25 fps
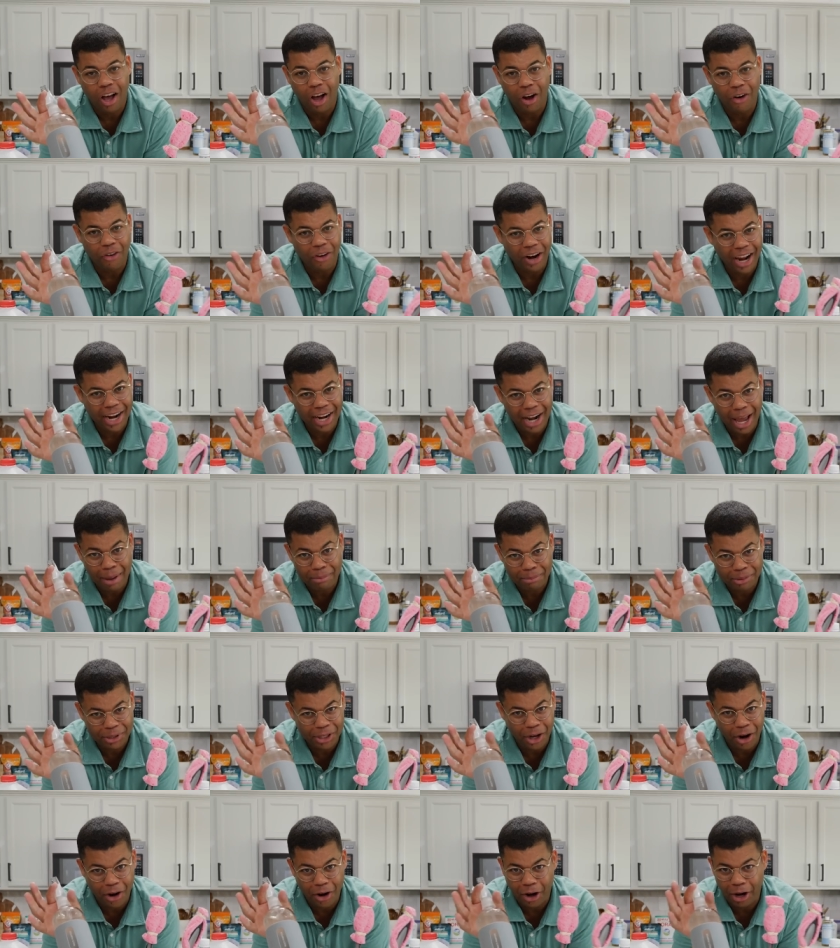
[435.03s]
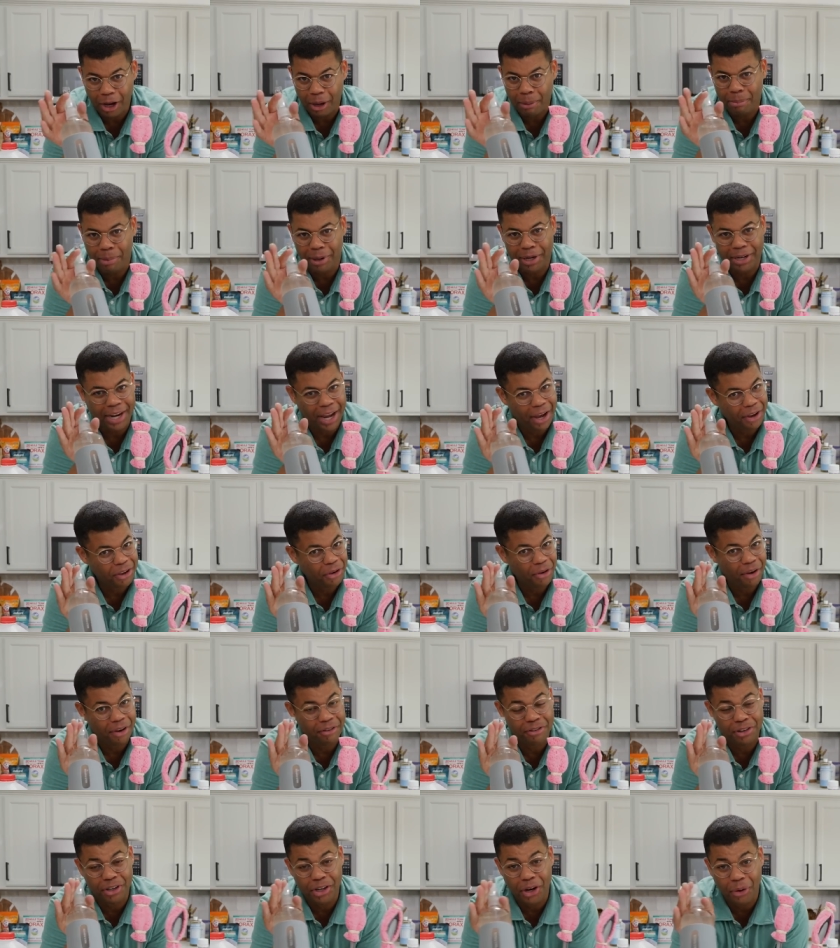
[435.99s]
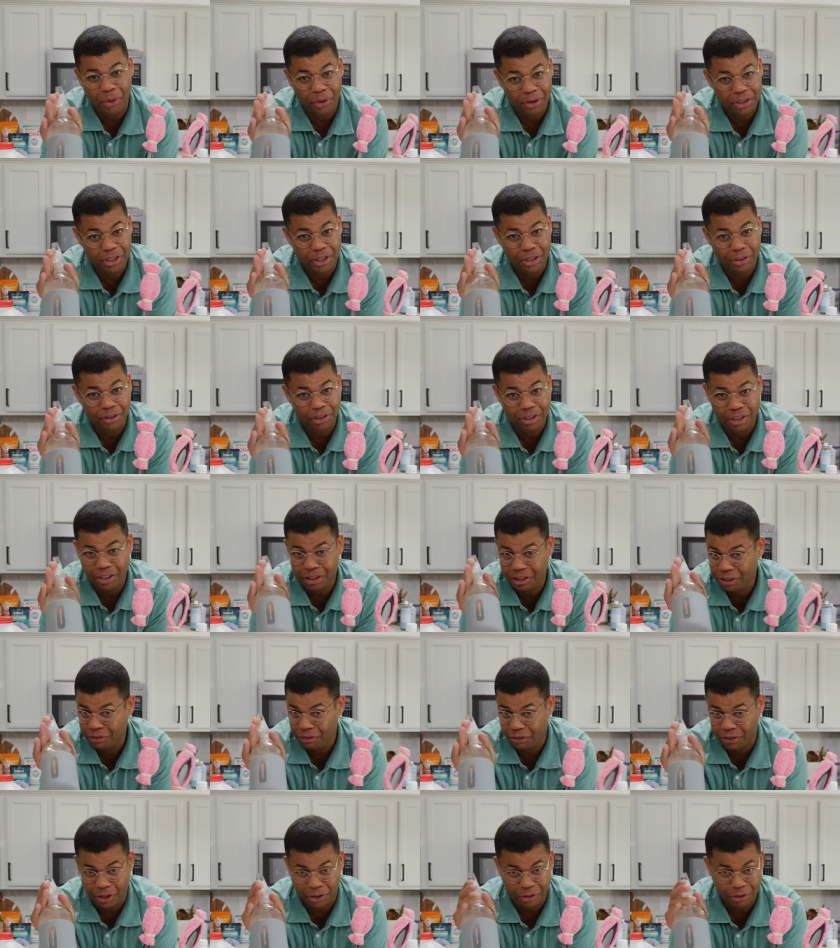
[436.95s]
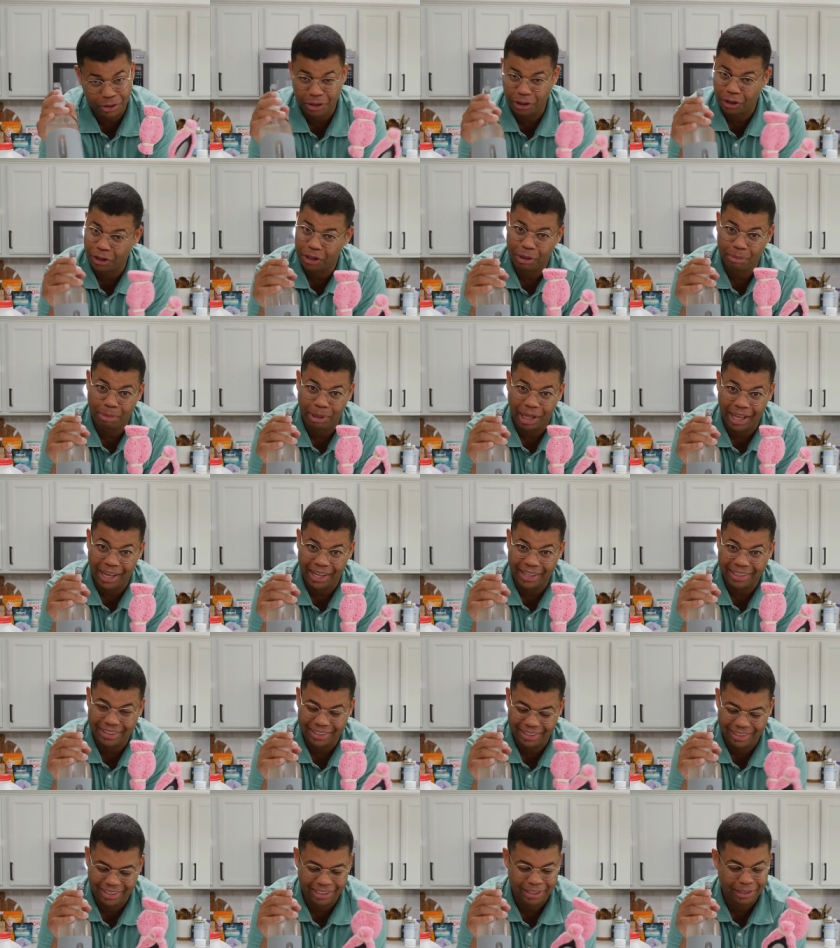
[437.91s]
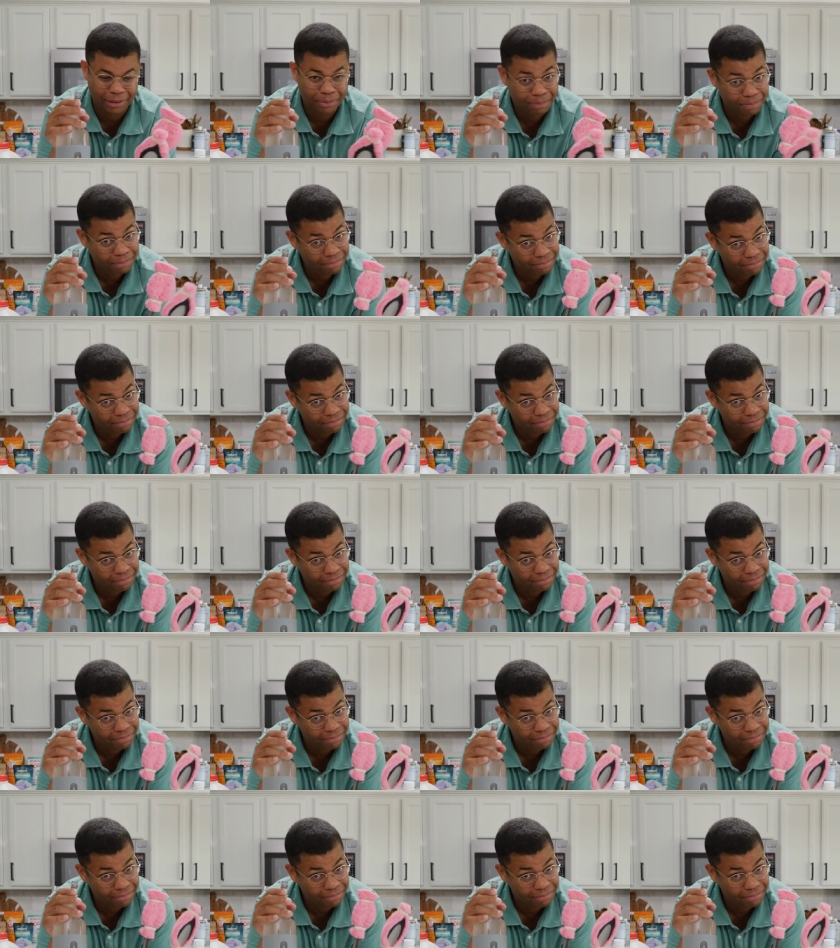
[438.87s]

All right, I'm sorry, but now you have no excuses for those dirty blinds.